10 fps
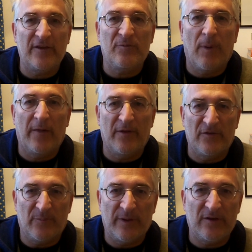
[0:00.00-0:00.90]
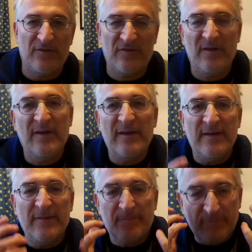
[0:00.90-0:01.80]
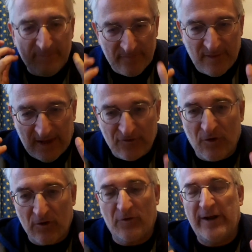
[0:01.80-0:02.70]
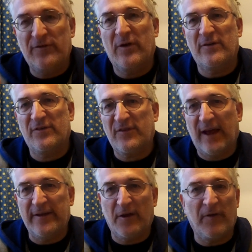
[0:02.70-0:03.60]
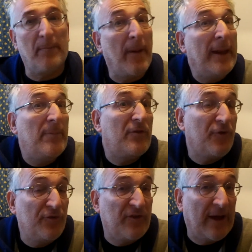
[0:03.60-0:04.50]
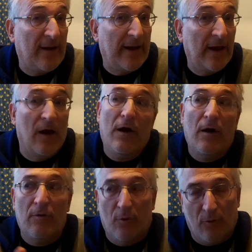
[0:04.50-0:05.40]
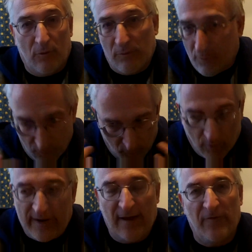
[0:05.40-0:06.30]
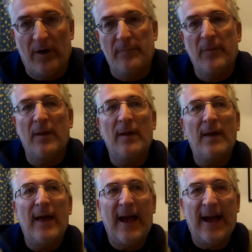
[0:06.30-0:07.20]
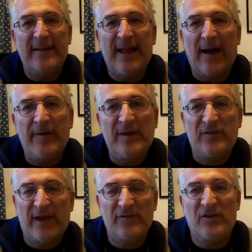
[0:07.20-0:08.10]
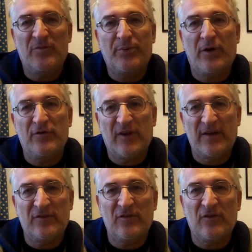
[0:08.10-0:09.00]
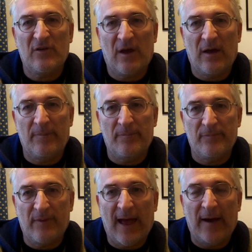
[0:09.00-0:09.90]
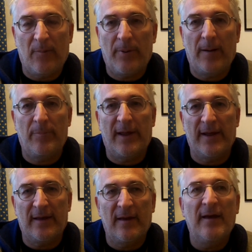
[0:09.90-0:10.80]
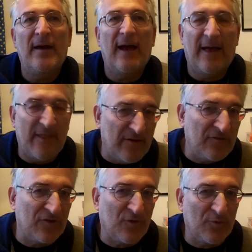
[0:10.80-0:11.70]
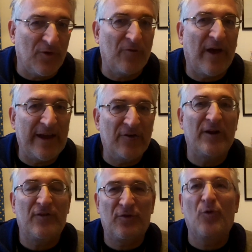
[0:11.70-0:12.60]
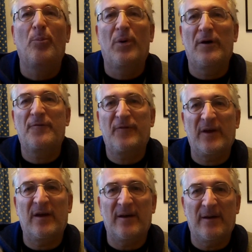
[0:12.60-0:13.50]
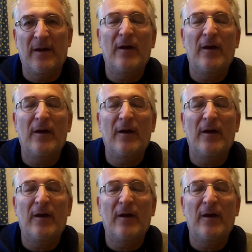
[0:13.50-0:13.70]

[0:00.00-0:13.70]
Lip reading: his mother's, because he's got a greater understanding of it, maybe through channeling her or whatever. And now he takes his protest out public, and there is a sort of a Greta Thunberg figure